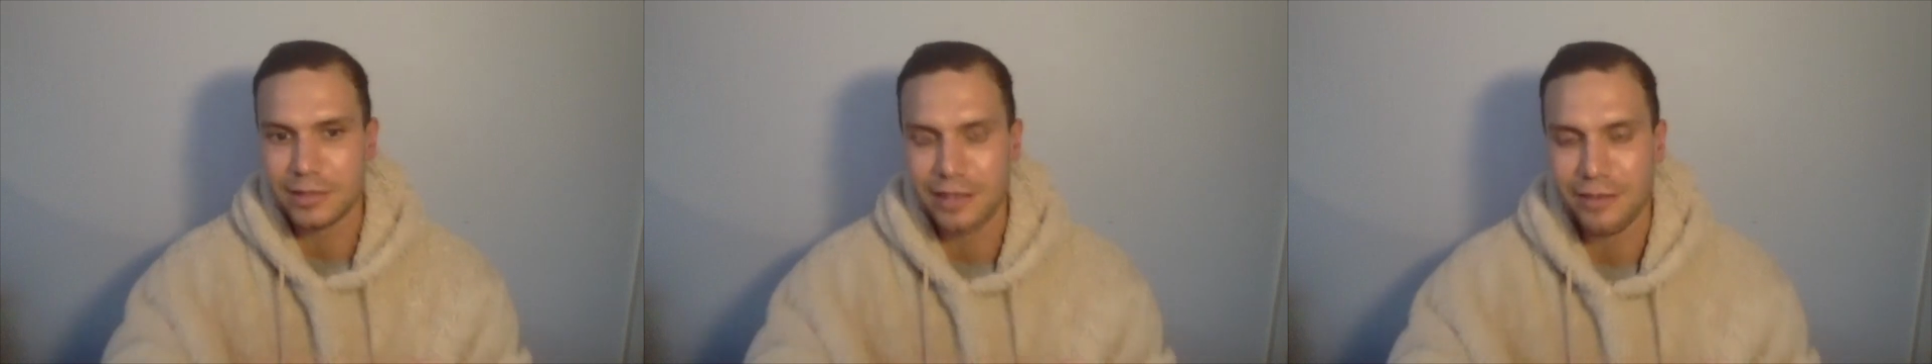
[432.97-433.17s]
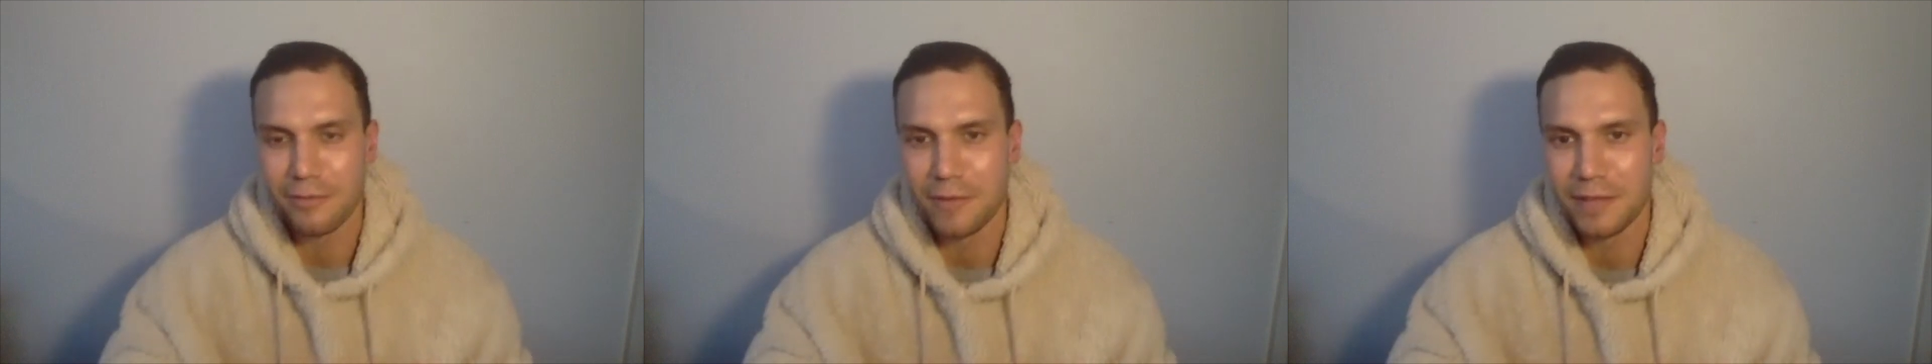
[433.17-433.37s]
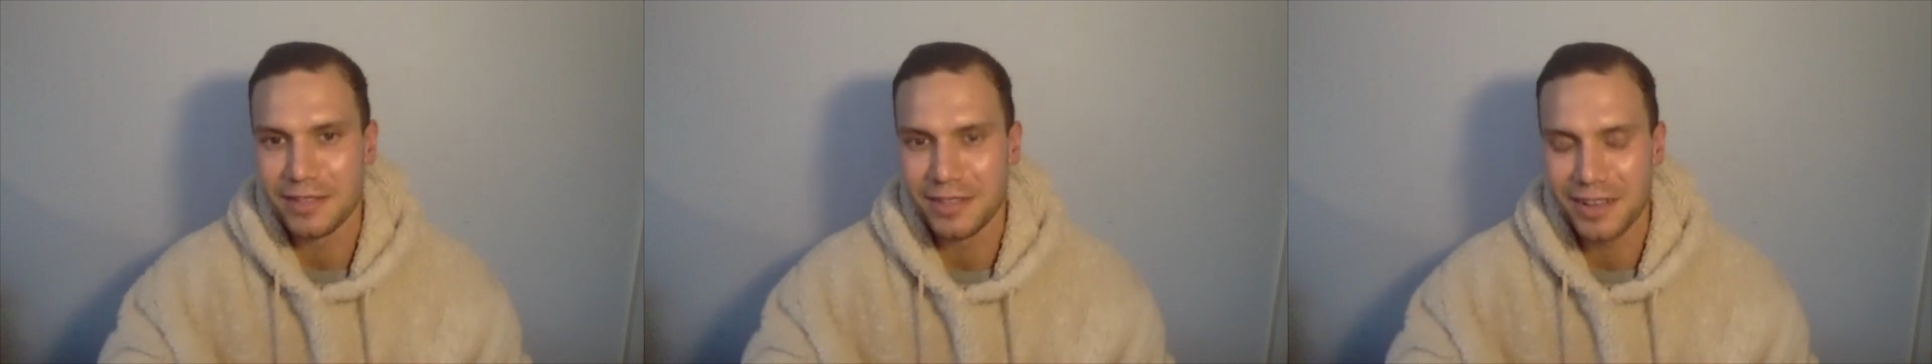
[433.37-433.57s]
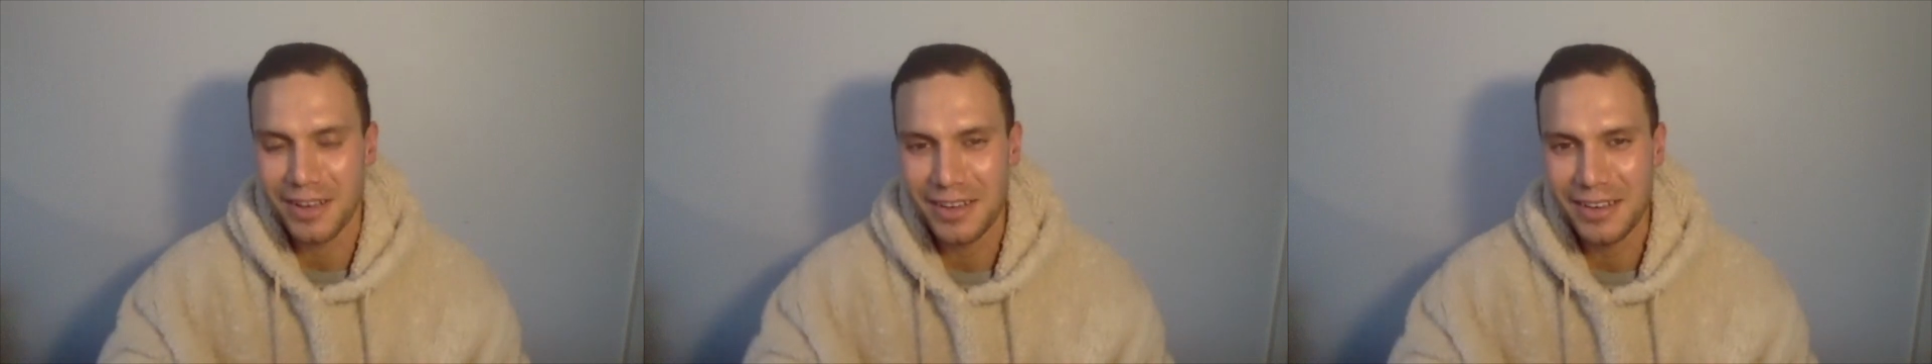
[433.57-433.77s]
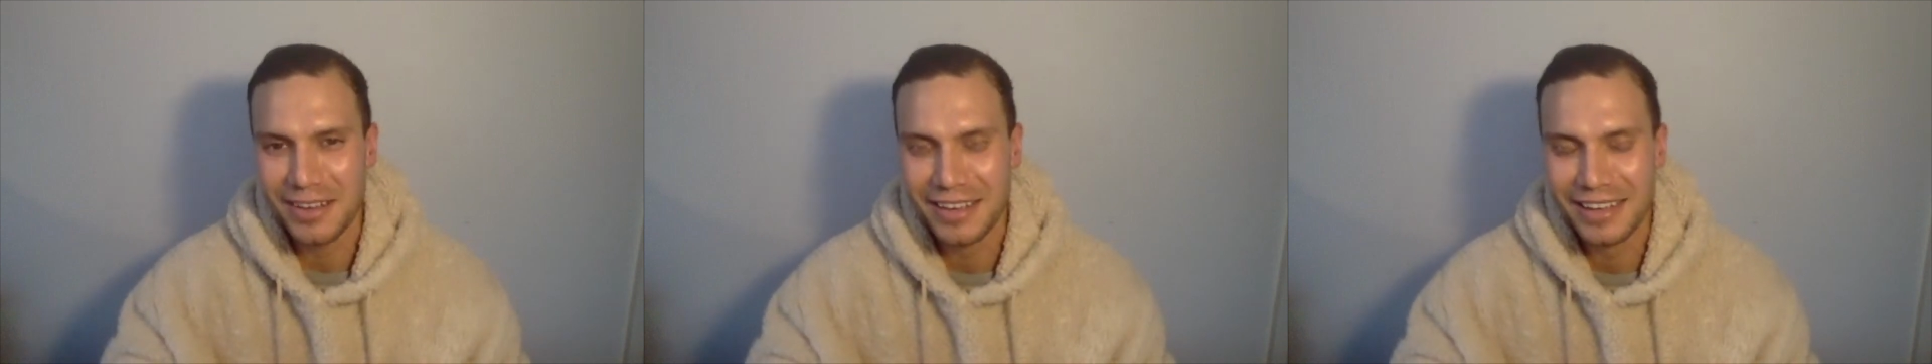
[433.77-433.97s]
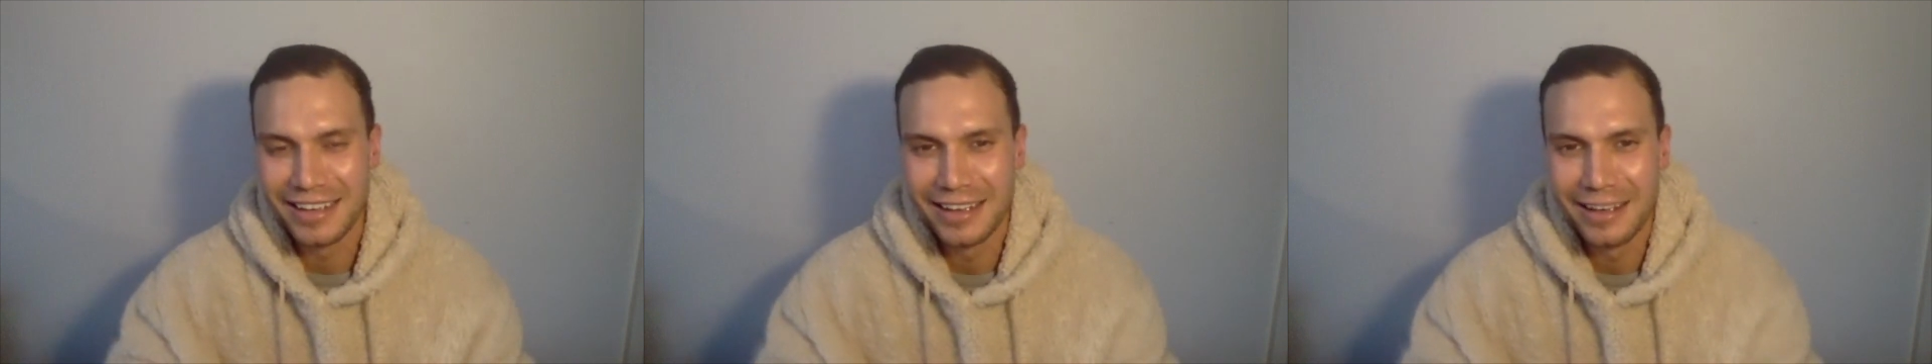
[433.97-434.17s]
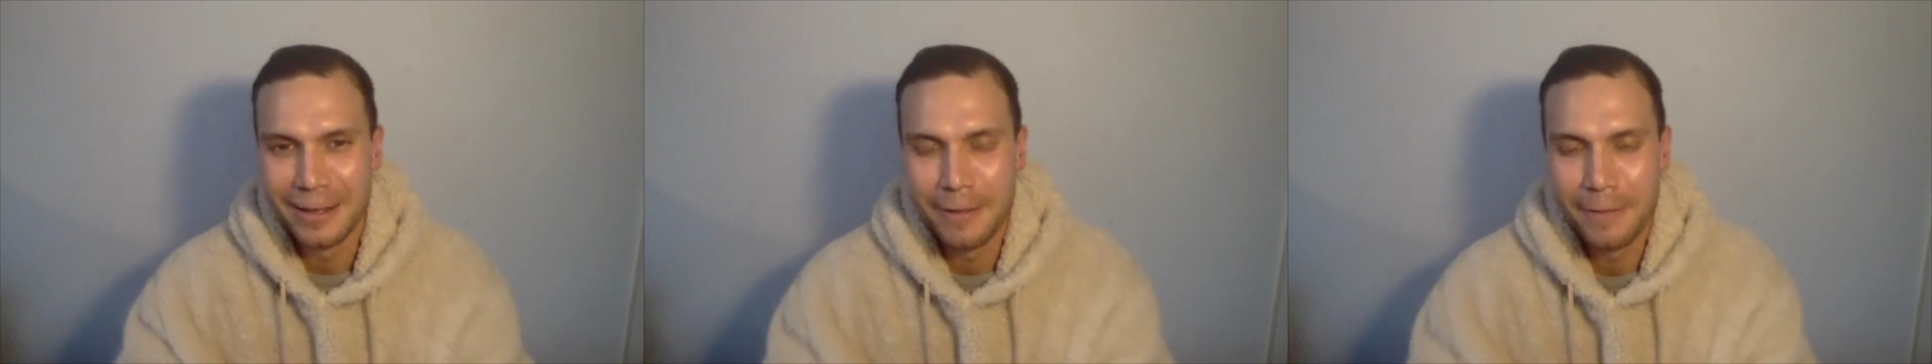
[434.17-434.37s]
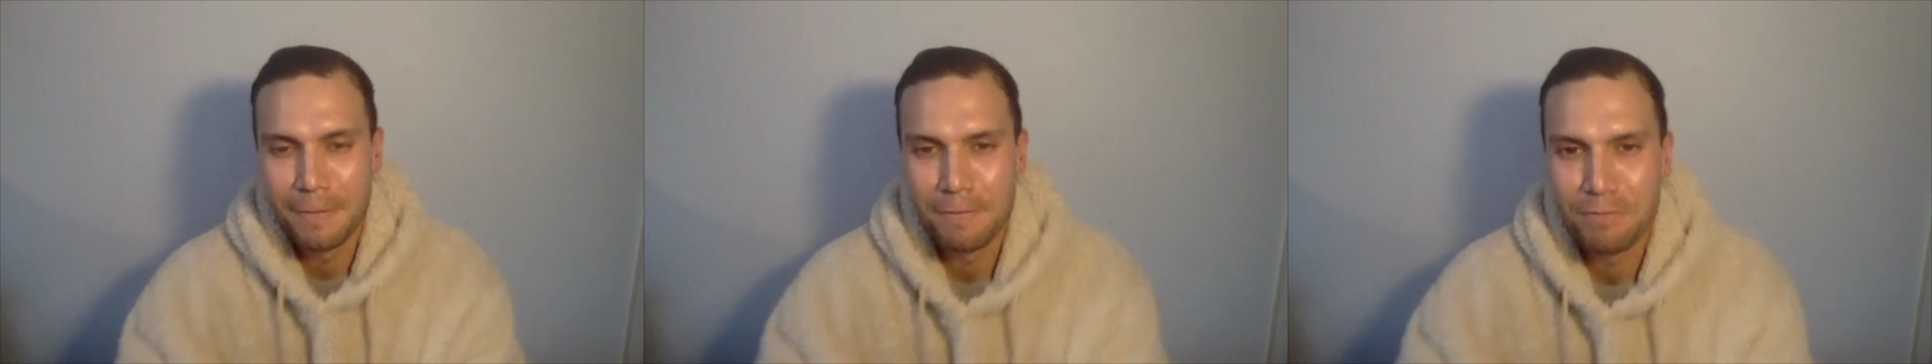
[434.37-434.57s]
or seven months ago.
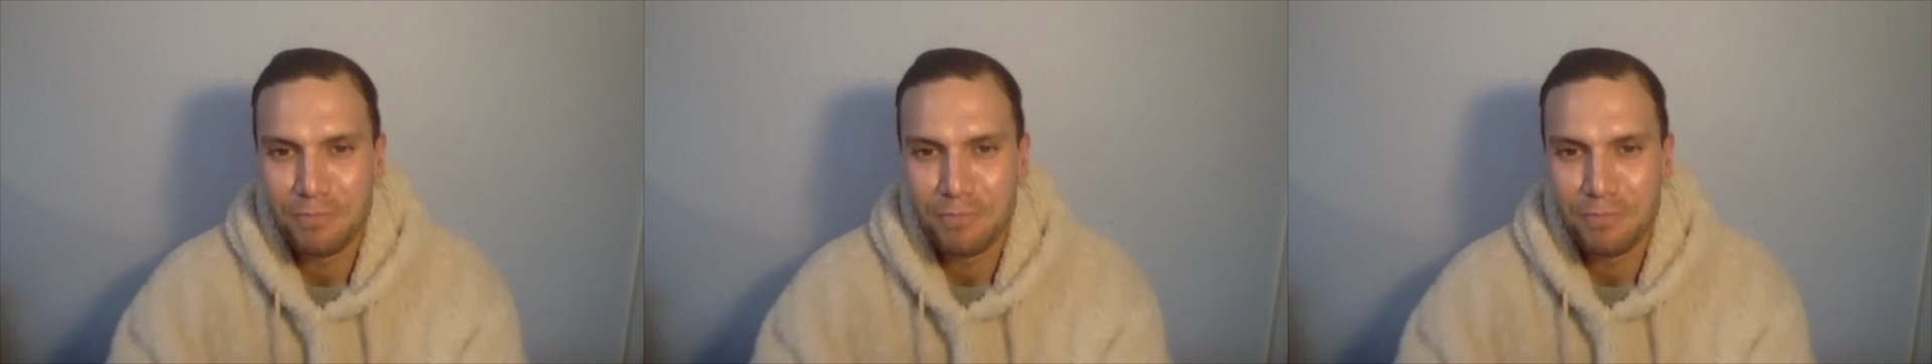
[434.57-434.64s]
Yeah.